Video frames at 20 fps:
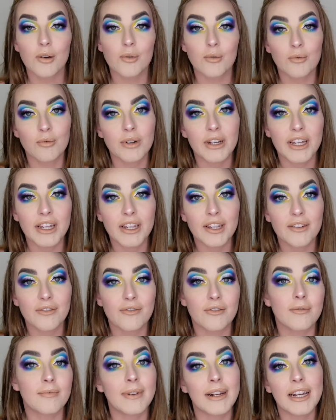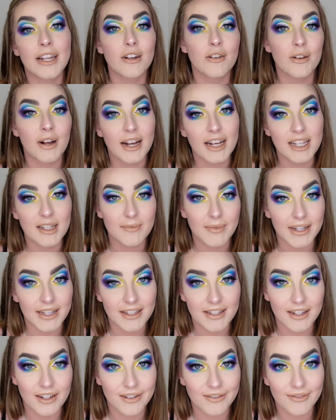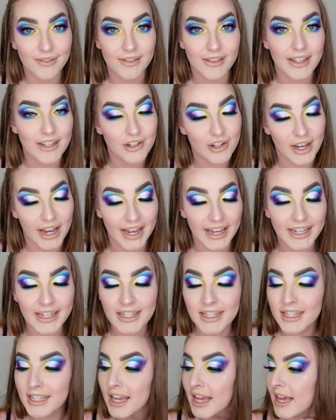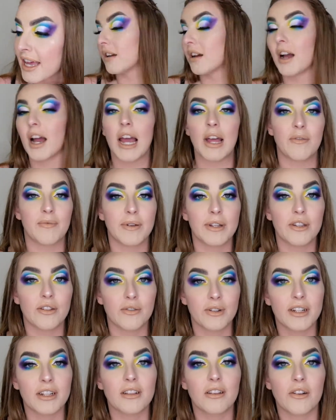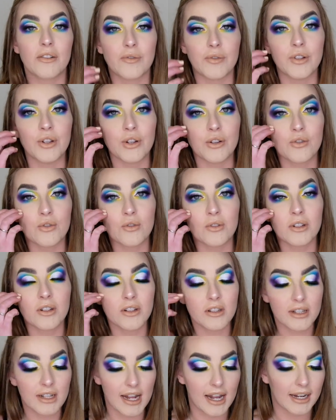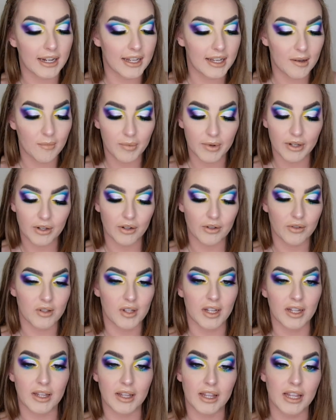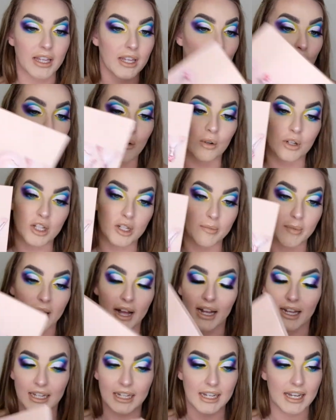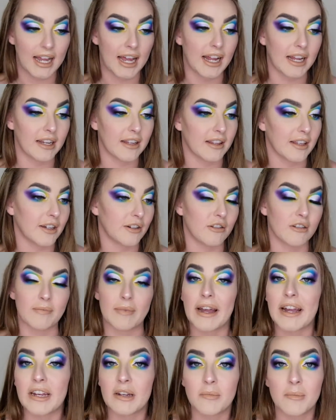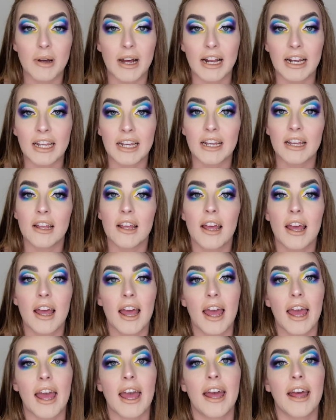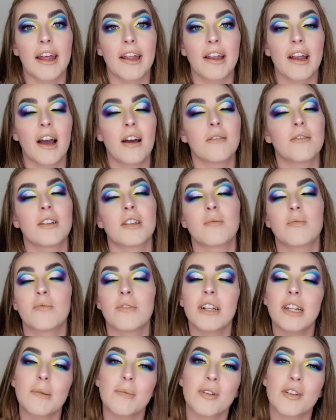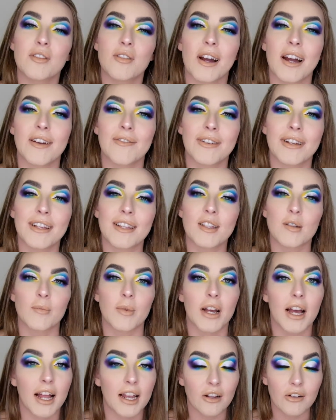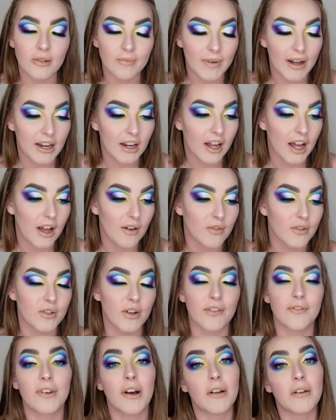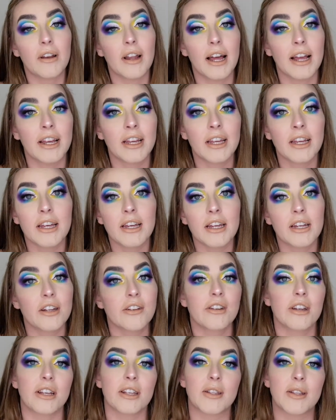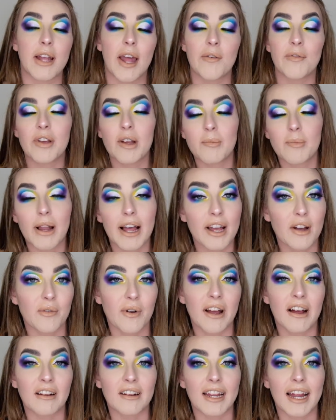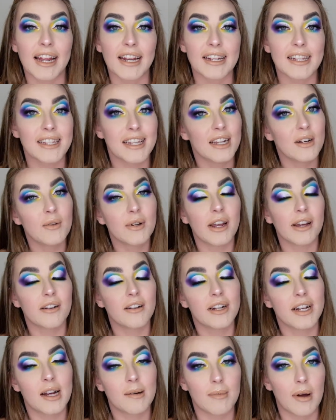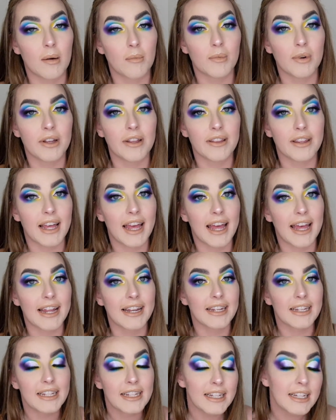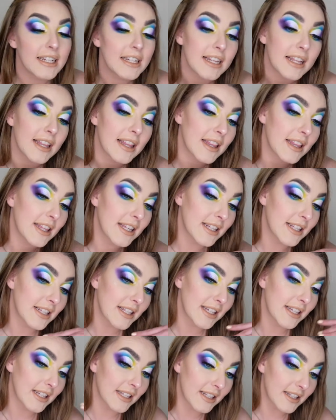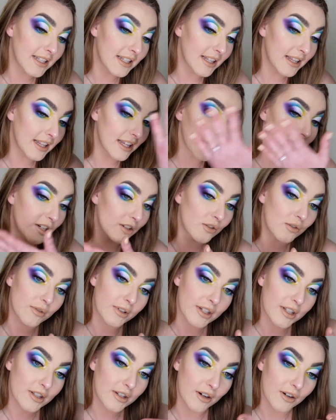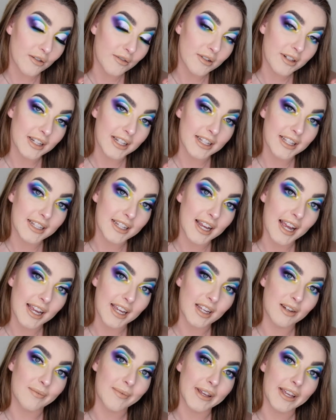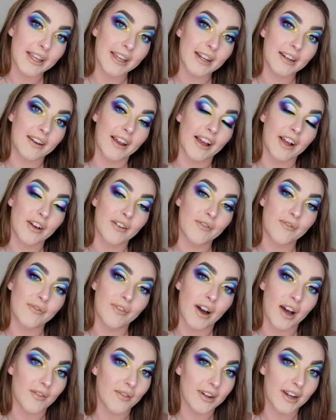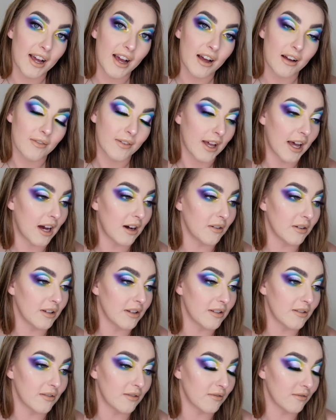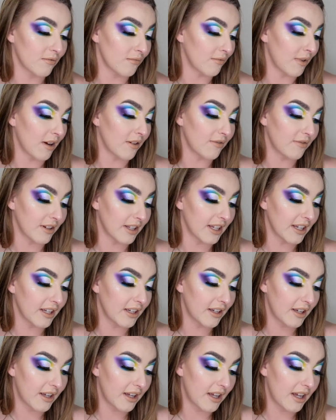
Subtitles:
re-familiarize myself with the shades. I've been doing a lot of neutral looks lately. I've been using the Orgy palette and the Creme palette, and I've just really been craving some color in my life, so I felt like just having a play around and seeing what I could come up with, and this is the end result. It's taken me like 5.5 hours roughly